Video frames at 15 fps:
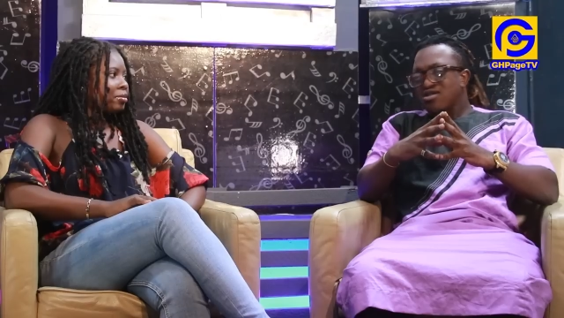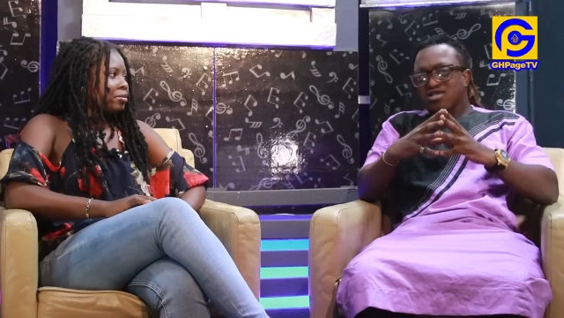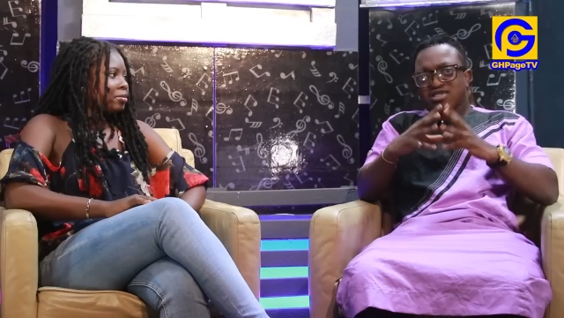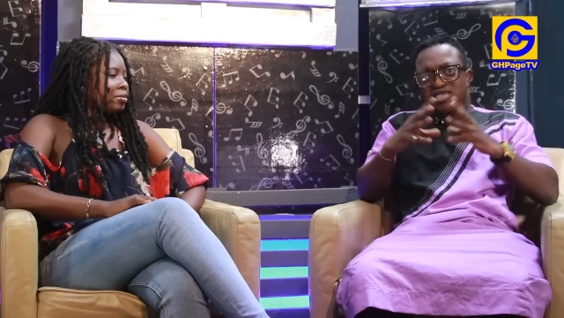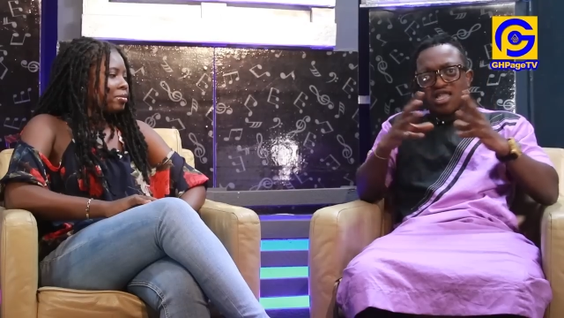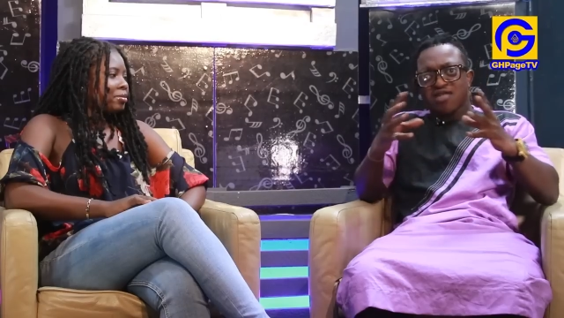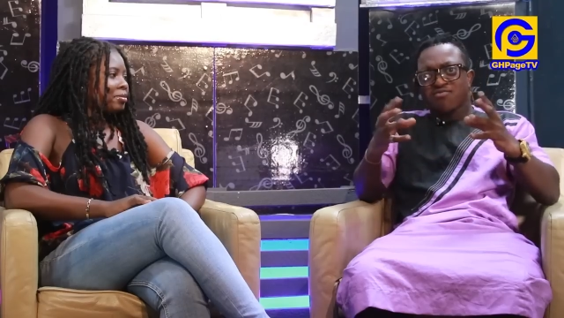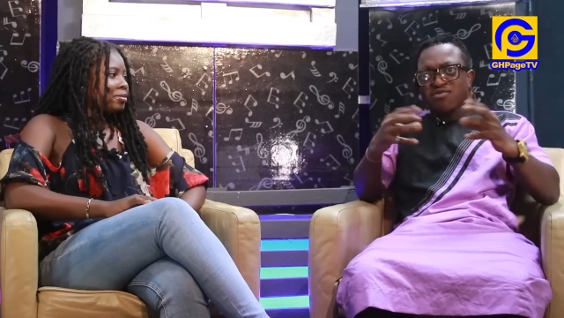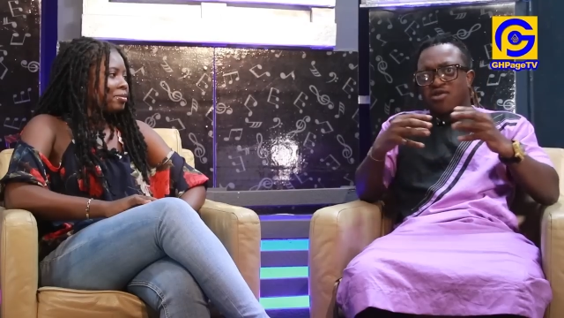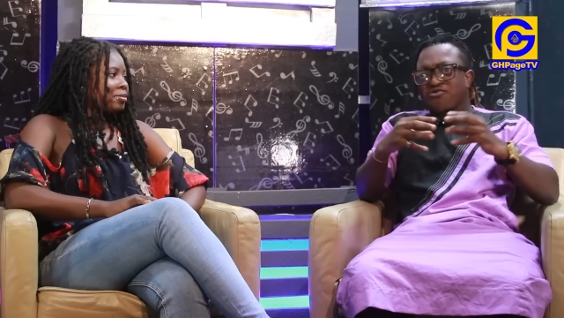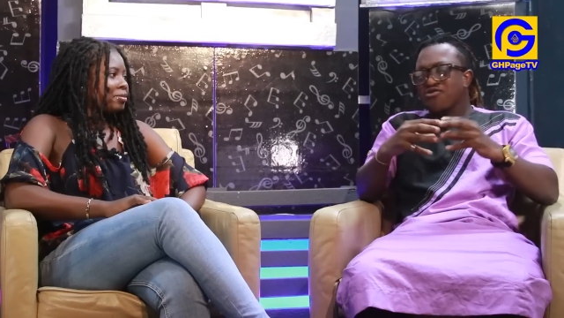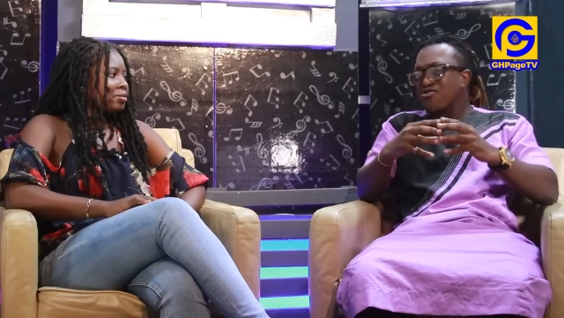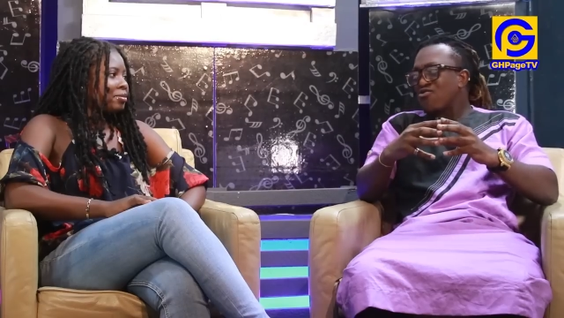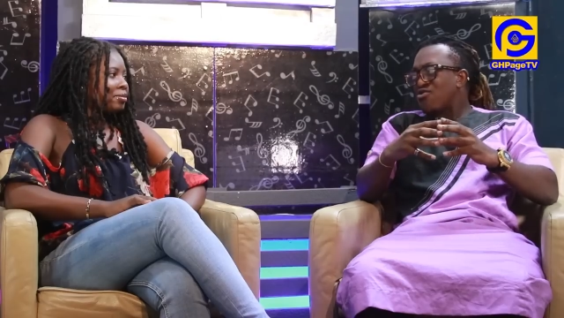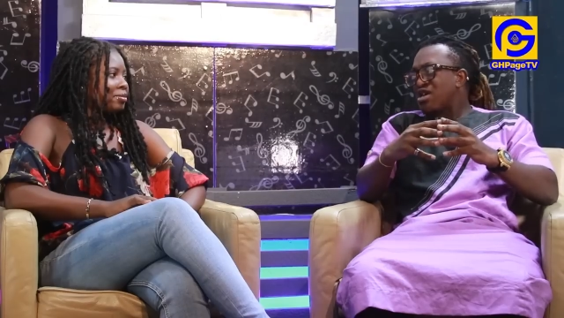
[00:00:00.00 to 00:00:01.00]

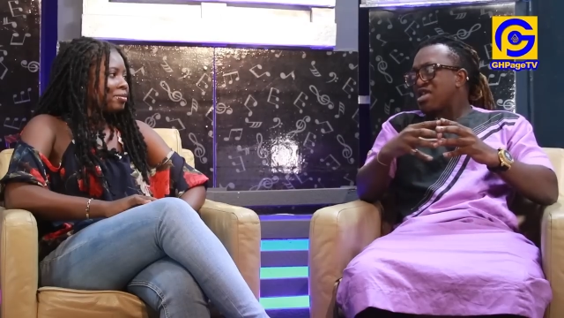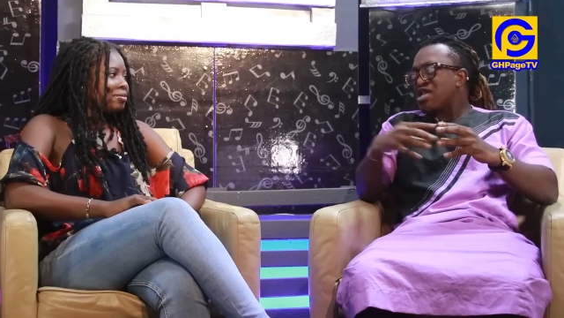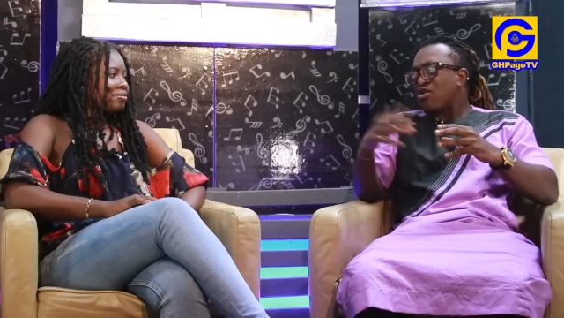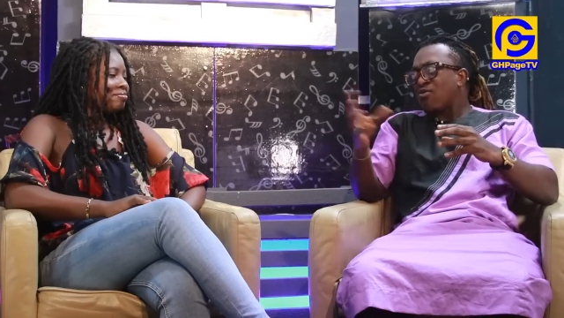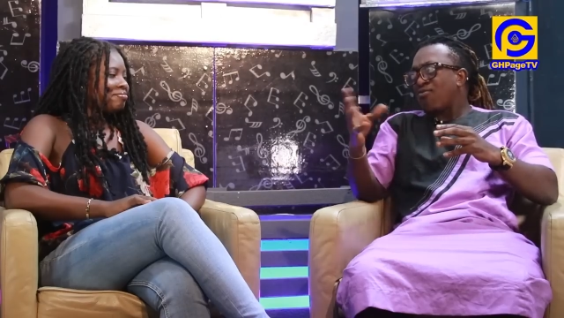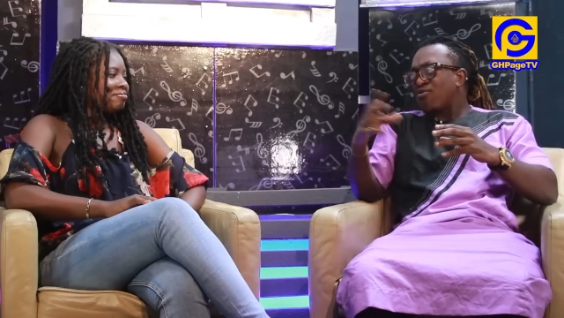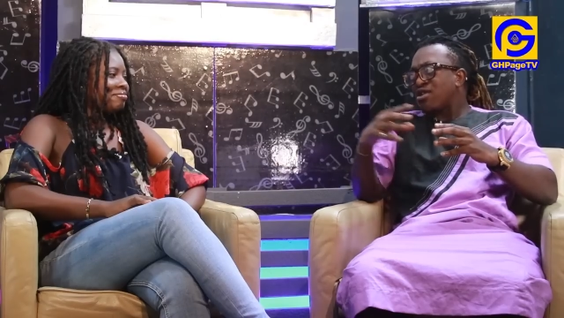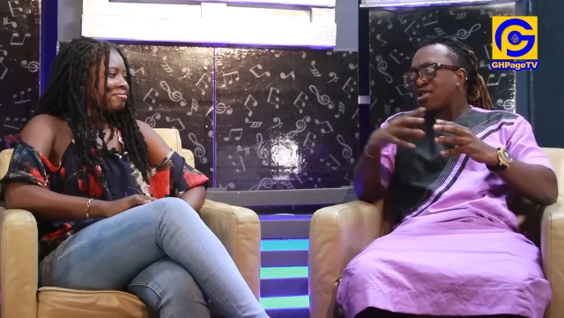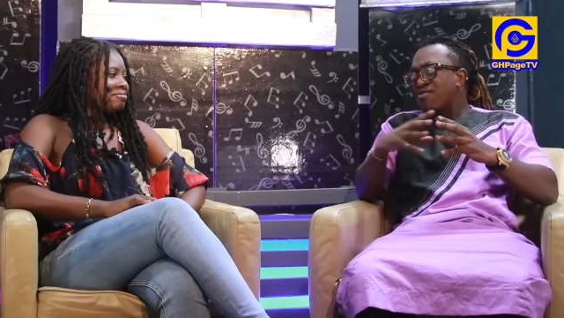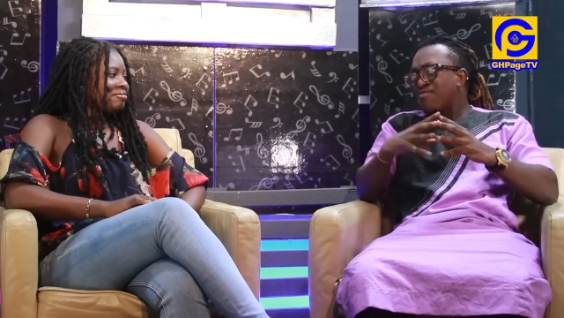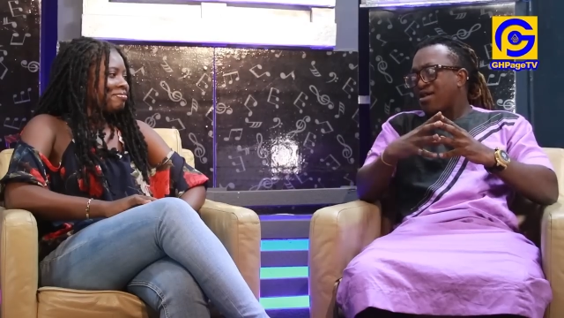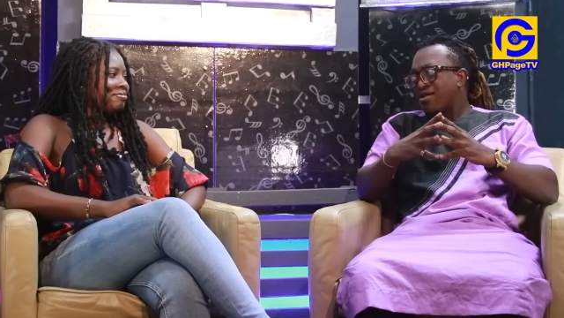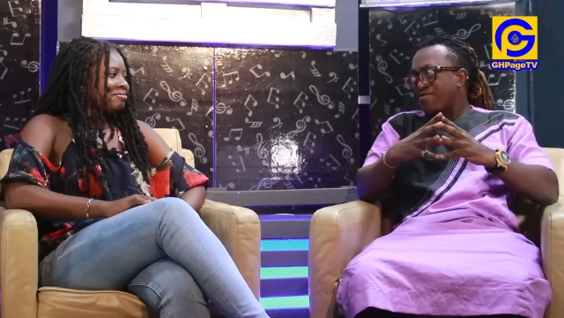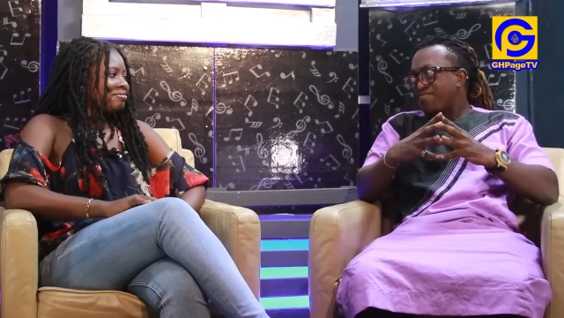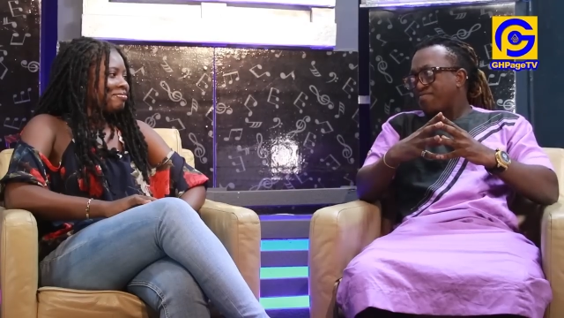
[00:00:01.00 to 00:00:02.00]
Speaker 1: Celebrate, no, and Uncle Ponadema.